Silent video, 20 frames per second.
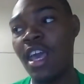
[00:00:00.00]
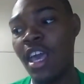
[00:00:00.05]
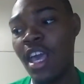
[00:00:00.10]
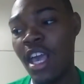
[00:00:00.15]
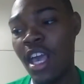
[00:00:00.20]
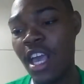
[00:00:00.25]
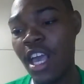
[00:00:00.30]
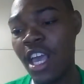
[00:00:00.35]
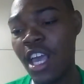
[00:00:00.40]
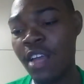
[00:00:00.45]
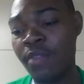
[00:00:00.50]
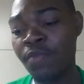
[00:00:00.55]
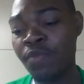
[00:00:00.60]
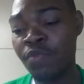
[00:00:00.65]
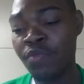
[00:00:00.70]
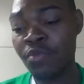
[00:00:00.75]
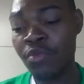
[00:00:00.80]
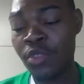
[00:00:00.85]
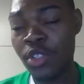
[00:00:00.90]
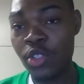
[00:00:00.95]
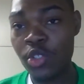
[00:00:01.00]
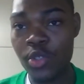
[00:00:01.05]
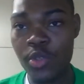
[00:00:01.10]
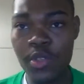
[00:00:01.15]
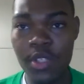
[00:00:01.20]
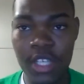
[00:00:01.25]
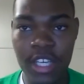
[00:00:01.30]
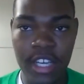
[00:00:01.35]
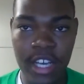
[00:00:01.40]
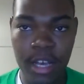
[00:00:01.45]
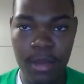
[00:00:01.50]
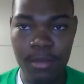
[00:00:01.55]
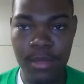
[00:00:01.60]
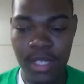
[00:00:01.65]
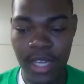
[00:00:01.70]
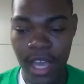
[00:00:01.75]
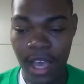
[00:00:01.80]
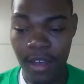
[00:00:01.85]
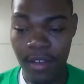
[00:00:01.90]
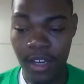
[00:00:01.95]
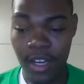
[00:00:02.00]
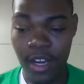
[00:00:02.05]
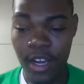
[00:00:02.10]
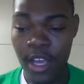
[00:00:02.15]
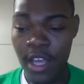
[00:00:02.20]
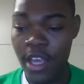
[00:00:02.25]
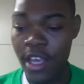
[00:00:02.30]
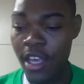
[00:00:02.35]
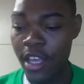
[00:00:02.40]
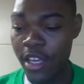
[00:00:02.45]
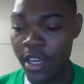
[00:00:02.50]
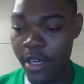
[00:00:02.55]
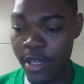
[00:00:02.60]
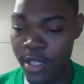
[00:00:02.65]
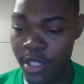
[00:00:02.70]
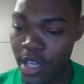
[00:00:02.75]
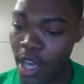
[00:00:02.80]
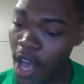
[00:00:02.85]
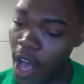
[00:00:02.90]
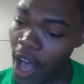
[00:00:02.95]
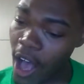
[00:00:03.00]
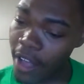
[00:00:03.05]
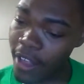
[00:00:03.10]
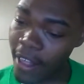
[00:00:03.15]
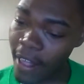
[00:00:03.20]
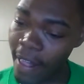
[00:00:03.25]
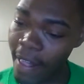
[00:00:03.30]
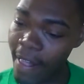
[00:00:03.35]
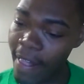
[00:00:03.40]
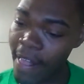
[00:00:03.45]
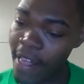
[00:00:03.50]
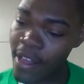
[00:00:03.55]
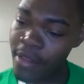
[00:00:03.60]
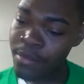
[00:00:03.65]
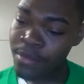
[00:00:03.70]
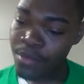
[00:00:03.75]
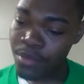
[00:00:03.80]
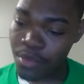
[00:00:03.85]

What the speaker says: And Drewski comes down there, and they're talking